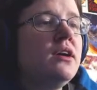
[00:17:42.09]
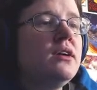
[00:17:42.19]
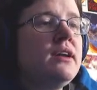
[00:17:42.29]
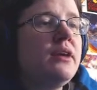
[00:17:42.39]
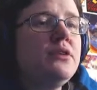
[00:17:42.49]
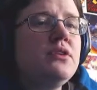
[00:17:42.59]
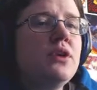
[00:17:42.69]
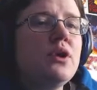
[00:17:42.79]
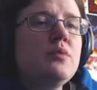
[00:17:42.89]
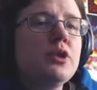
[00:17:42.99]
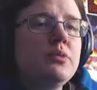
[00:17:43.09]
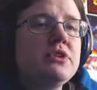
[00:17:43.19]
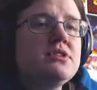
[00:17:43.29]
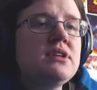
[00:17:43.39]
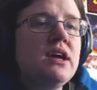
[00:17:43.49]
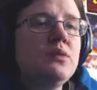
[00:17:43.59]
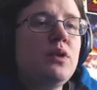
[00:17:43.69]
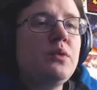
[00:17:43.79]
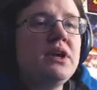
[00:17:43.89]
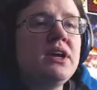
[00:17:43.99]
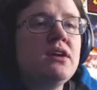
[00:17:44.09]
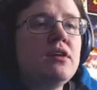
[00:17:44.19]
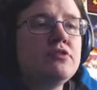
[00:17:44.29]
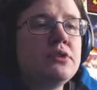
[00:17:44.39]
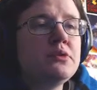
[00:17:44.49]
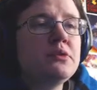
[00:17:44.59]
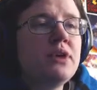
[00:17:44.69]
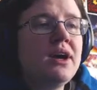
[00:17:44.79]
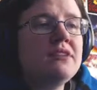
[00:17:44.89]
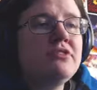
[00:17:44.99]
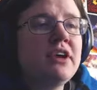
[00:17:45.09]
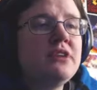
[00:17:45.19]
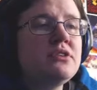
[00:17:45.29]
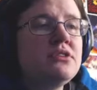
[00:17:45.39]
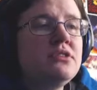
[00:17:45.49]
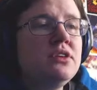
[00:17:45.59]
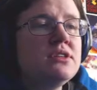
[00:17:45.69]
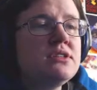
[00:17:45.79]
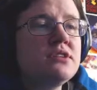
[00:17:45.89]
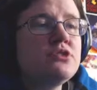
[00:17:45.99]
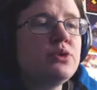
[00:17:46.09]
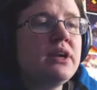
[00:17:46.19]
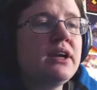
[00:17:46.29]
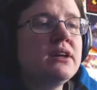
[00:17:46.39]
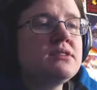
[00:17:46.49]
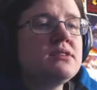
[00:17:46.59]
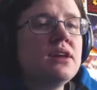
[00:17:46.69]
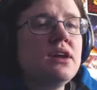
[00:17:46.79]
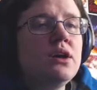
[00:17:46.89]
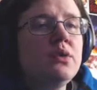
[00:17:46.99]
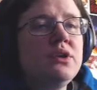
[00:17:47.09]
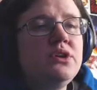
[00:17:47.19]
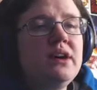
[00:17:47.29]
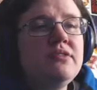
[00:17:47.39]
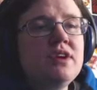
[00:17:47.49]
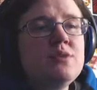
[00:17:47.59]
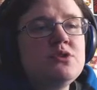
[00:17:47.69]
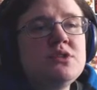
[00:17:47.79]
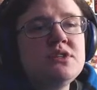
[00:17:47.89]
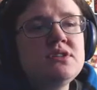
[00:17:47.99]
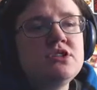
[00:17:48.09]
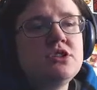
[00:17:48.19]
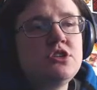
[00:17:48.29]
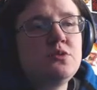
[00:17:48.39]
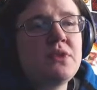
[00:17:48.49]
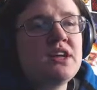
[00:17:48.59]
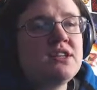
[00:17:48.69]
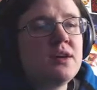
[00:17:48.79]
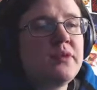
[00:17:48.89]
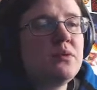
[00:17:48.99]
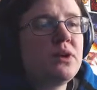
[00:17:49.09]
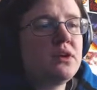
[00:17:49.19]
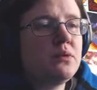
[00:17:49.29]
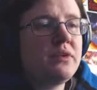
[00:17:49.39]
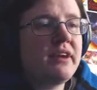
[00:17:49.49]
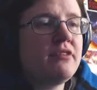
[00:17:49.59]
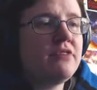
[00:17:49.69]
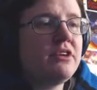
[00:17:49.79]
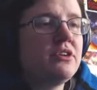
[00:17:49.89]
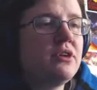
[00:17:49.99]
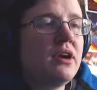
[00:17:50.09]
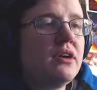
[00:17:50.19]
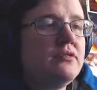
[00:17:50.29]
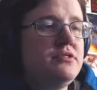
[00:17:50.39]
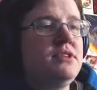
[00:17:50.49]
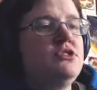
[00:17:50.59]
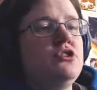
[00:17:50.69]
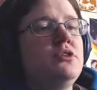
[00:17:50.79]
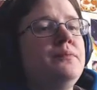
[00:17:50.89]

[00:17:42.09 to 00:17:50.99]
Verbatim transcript: Now you know our purpose and what we can offer you. I invite you to consider joining us. When you have come to a decision, you may tell me what, without fear of censure.